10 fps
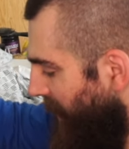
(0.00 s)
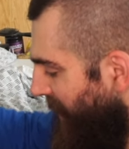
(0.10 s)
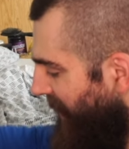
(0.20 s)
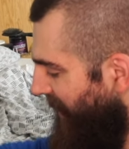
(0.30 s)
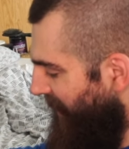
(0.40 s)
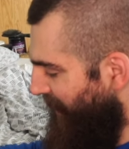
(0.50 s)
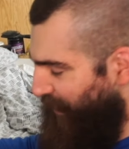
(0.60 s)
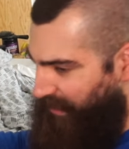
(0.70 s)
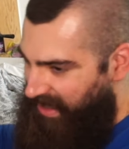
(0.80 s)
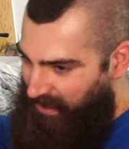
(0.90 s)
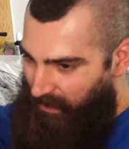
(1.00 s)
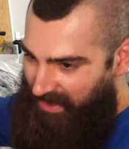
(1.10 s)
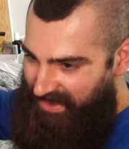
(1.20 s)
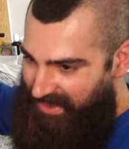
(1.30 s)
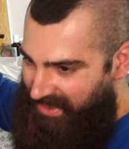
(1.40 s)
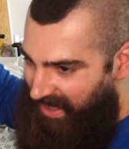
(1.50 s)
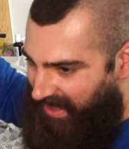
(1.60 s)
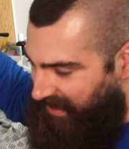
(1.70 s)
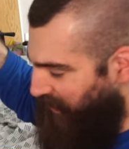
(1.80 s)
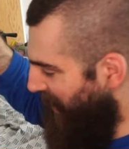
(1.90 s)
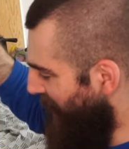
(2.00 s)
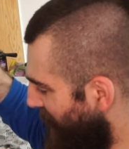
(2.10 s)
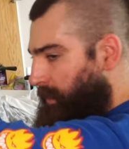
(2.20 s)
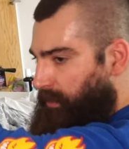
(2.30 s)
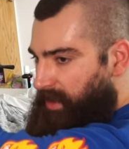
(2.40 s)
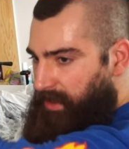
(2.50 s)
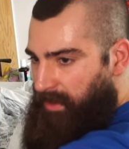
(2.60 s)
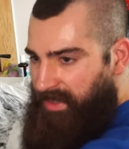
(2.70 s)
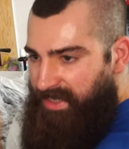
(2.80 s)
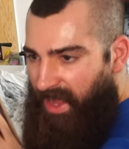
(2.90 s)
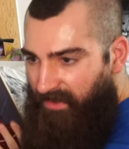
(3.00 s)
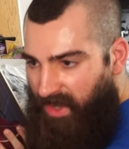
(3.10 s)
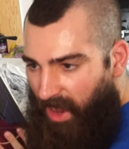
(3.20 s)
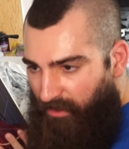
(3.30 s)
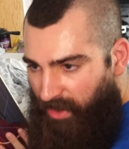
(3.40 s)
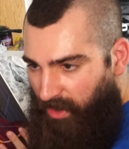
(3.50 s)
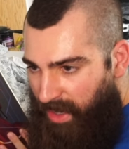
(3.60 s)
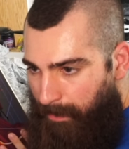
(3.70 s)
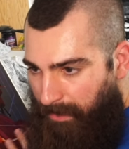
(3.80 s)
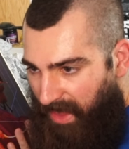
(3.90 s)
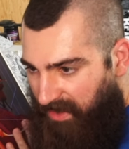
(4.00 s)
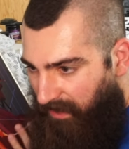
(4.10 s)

oh, this one's sick as well. This one doesn't have a covering on it, but that's